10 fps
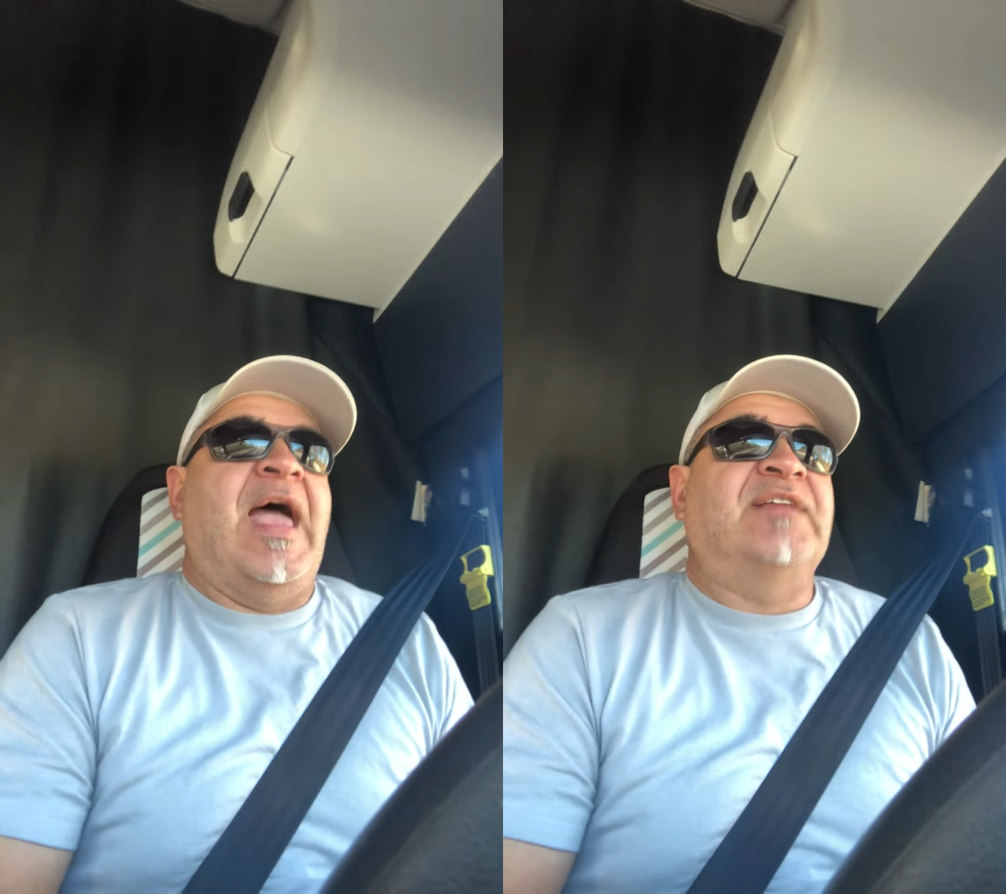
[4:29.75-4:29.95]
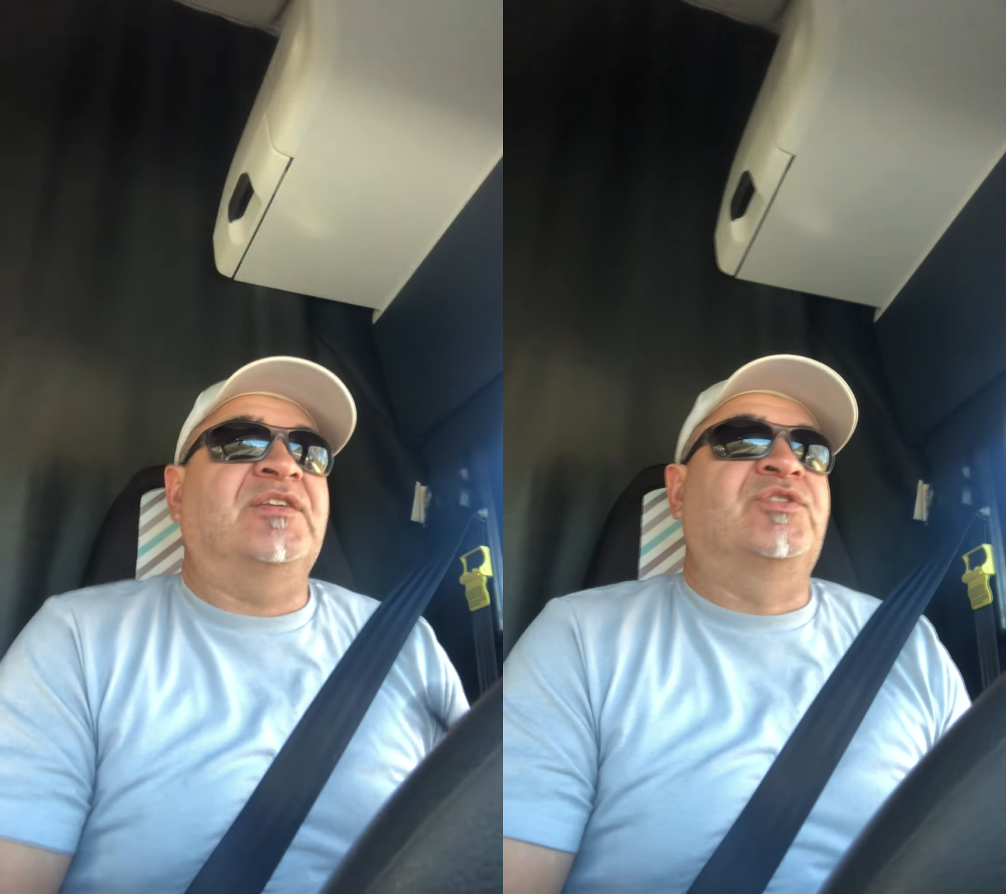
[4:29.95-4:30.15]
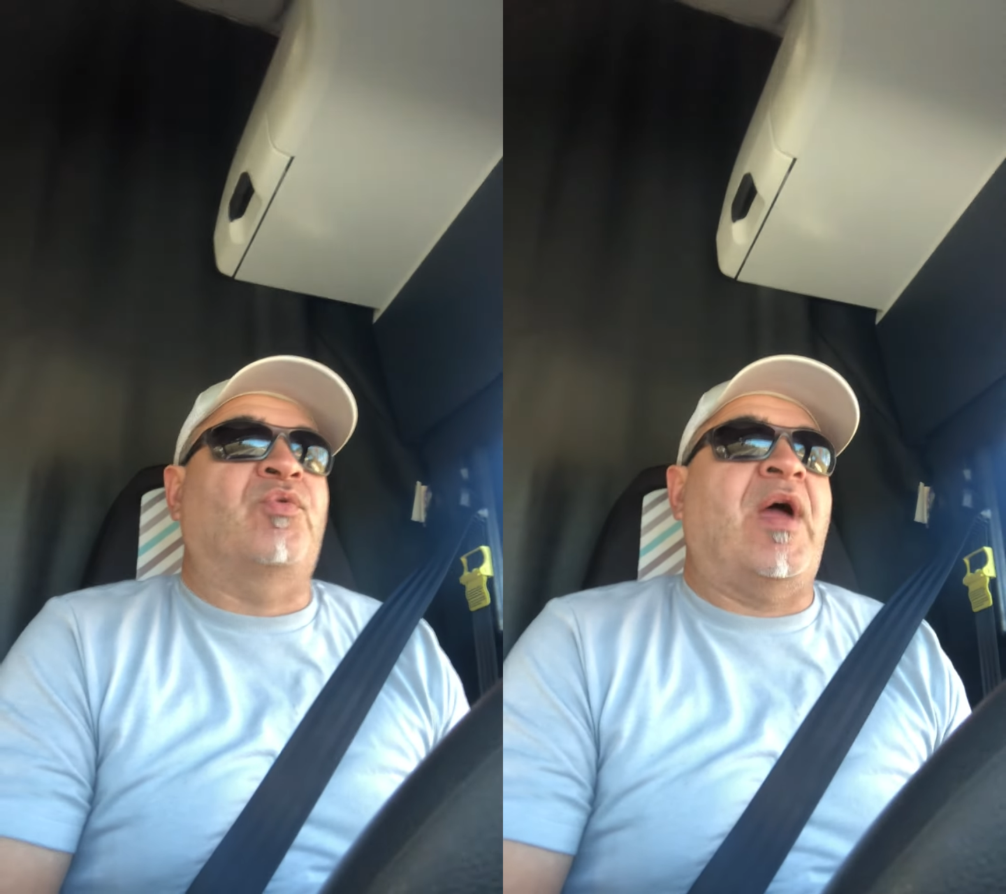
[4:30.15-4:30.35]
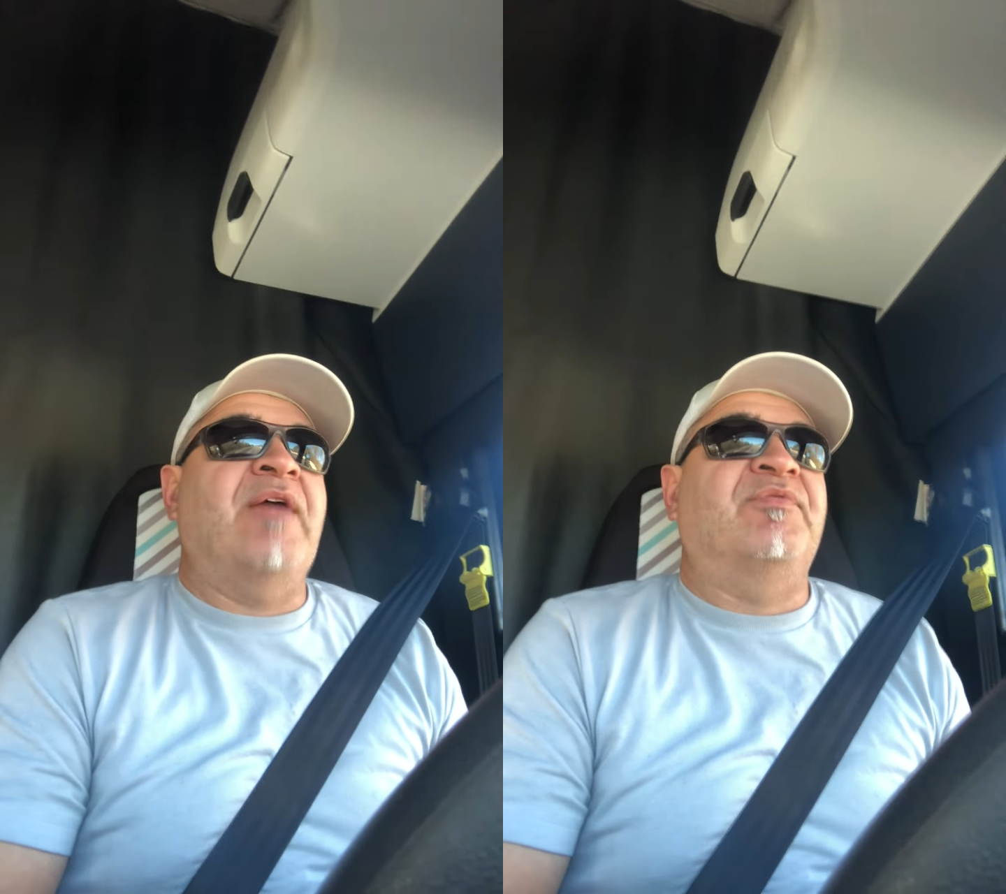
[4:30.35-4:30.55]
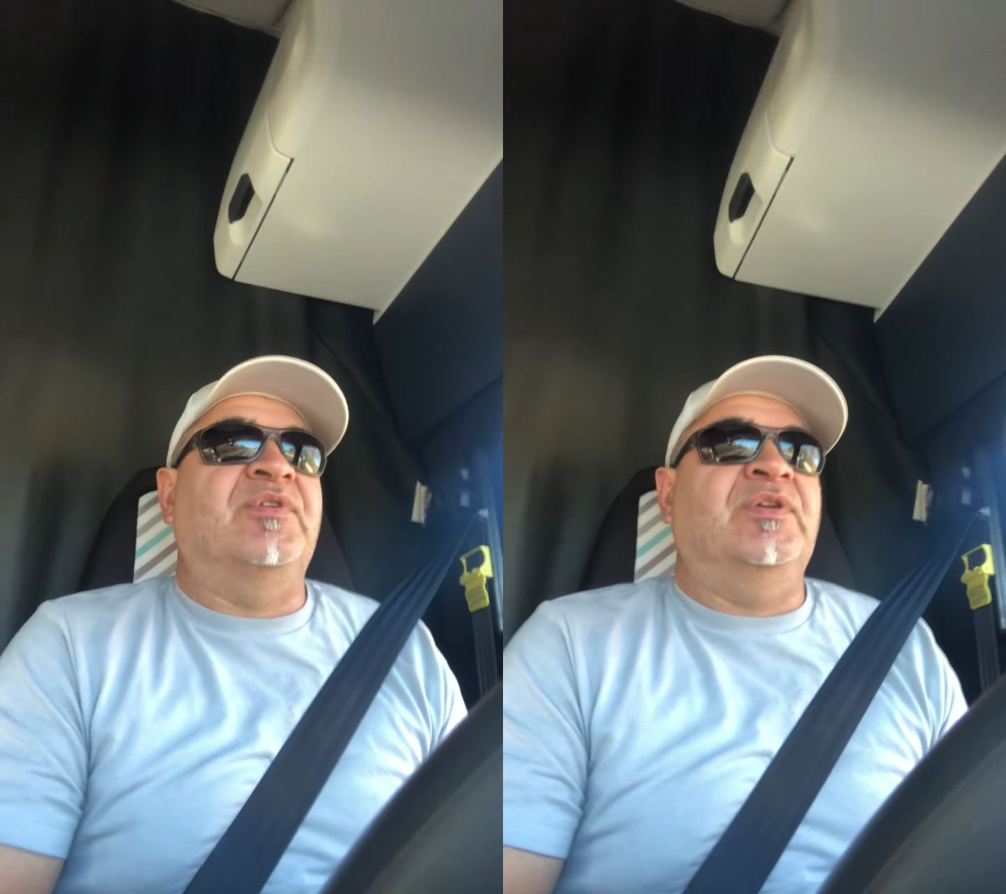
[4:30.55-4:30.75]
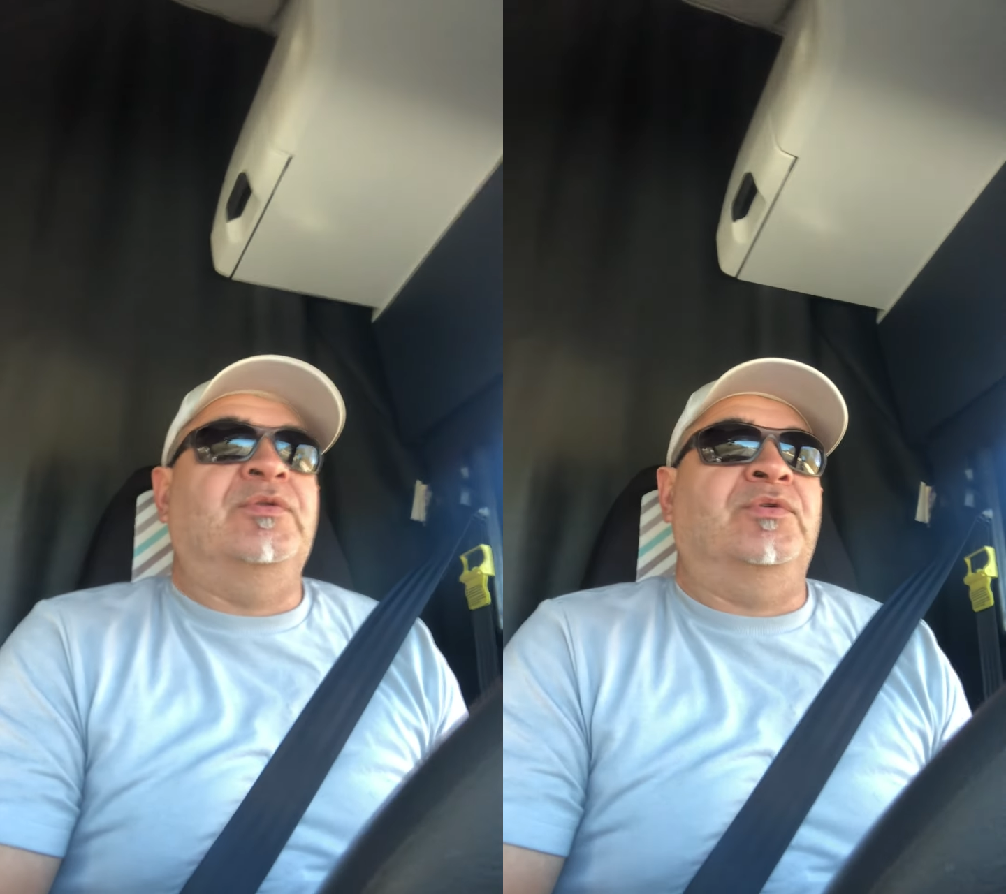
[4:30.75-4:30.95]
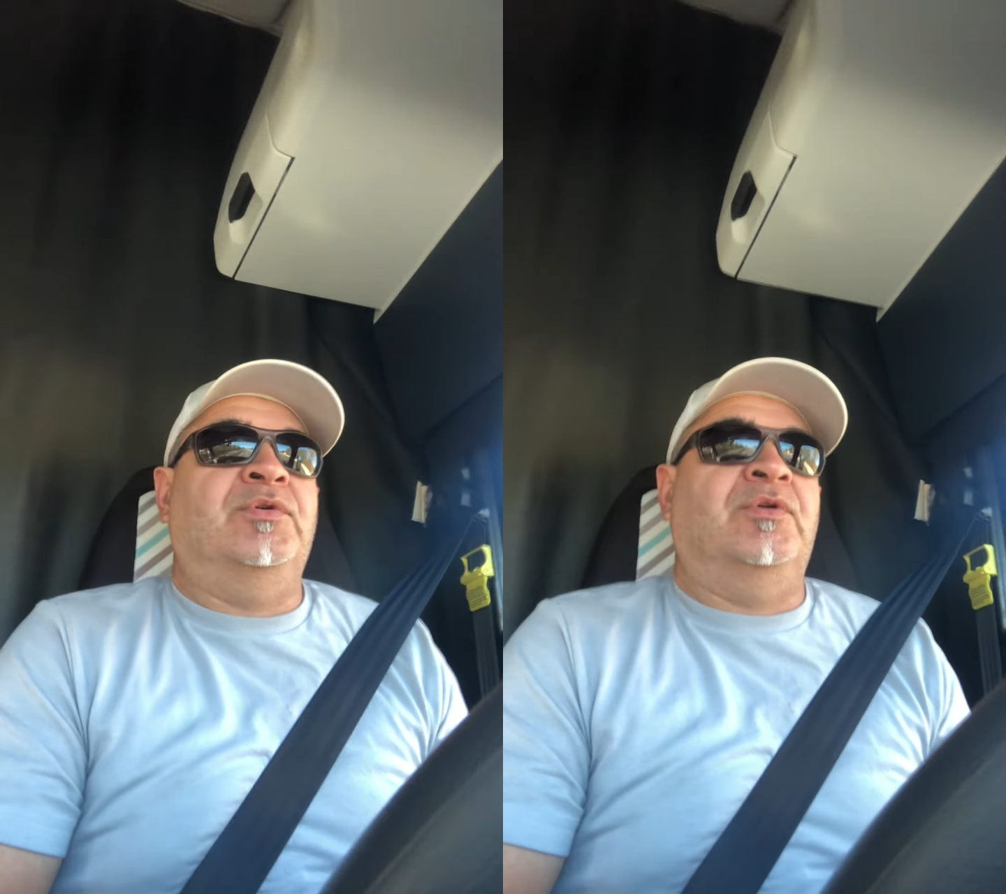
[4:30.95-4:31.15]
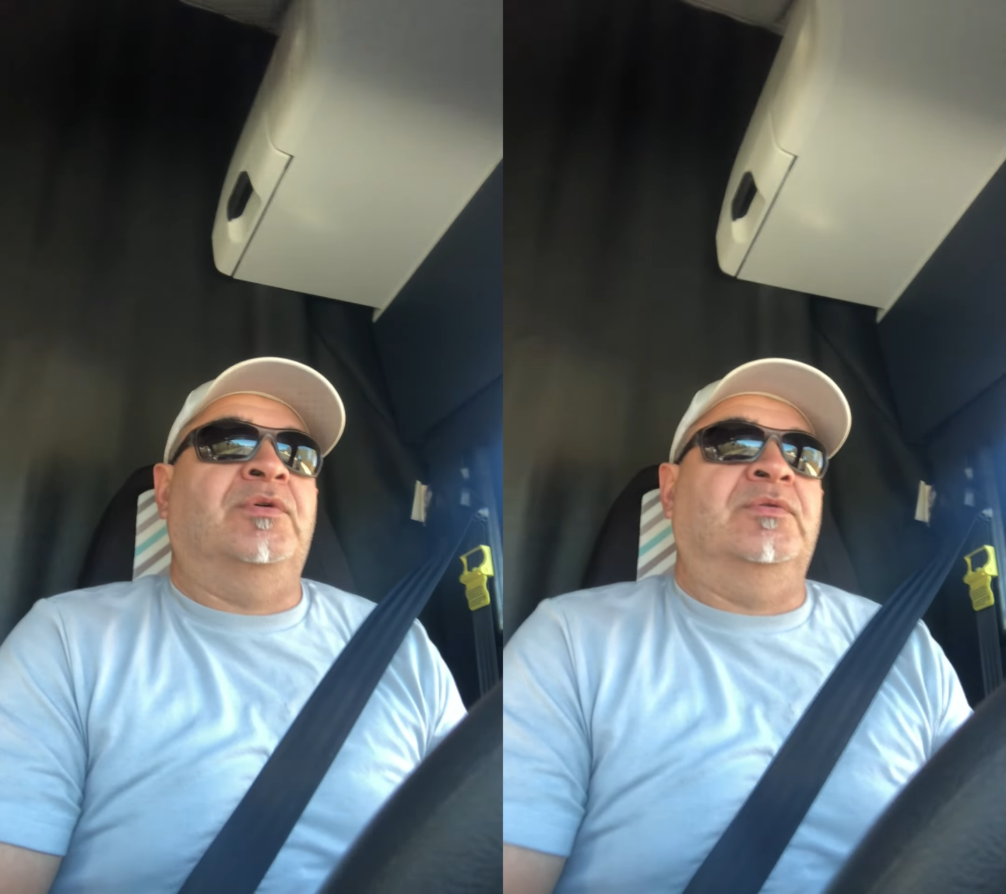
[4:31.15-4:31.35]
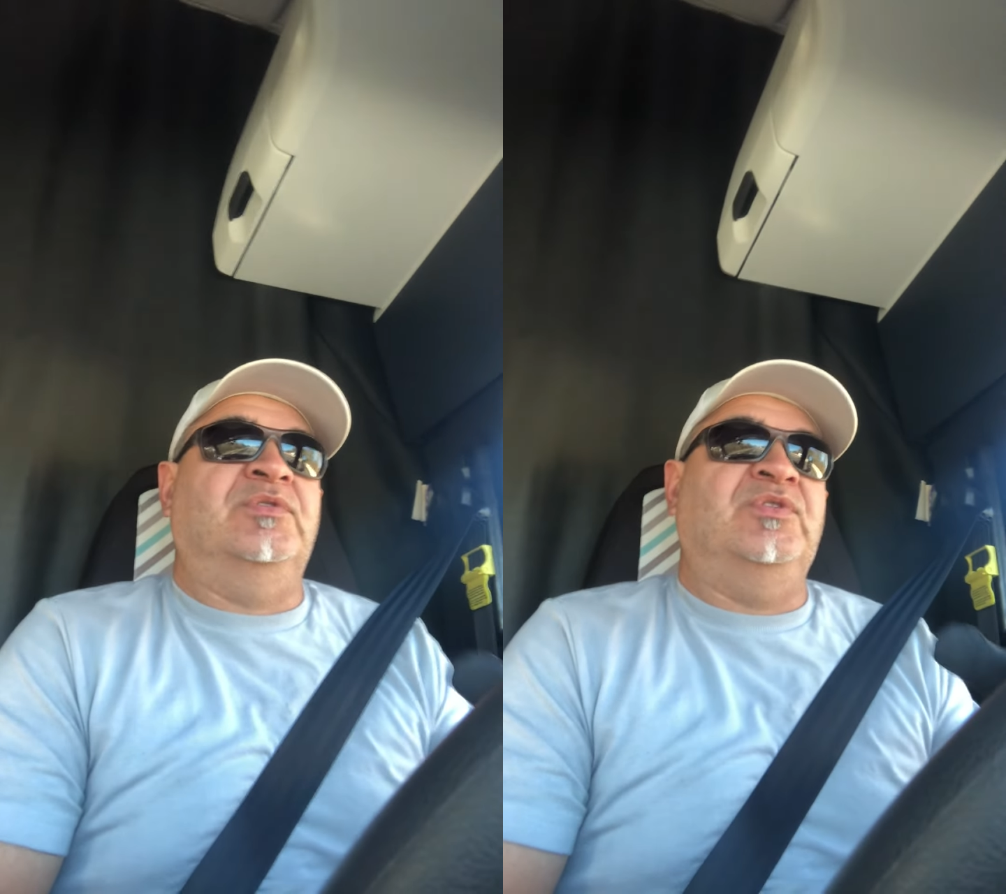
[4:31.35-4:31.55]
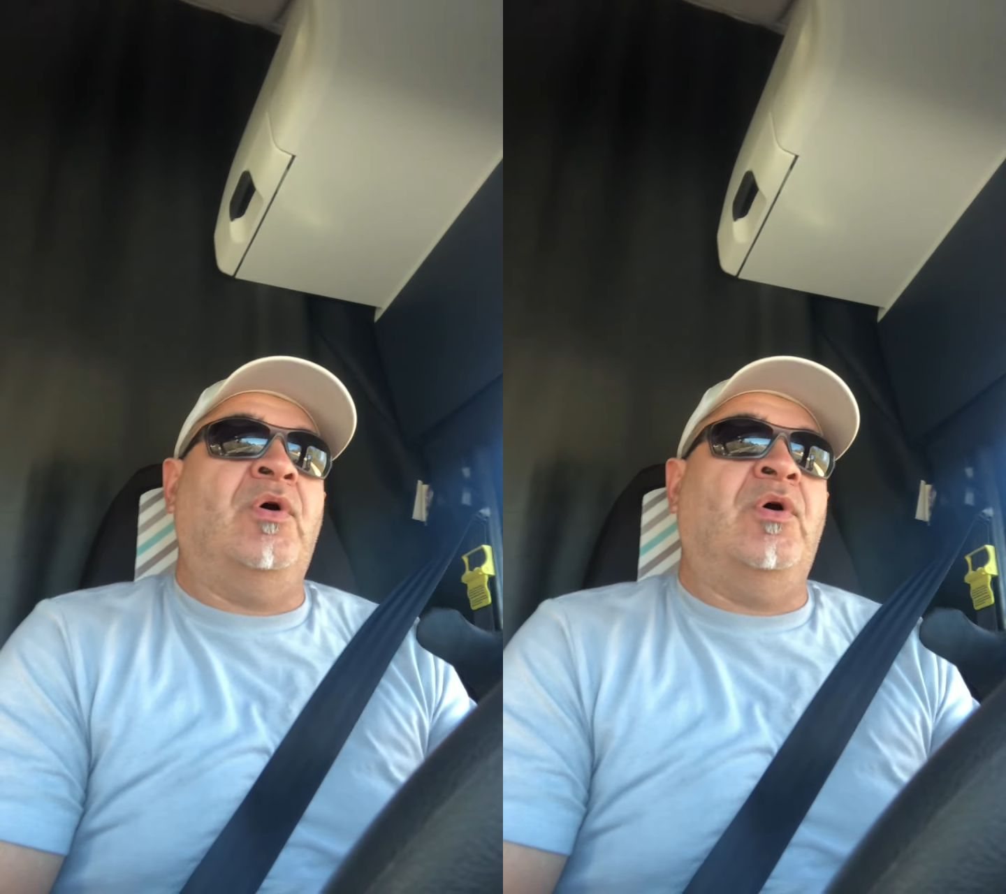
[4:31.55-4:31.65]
as a driver, you're, you're,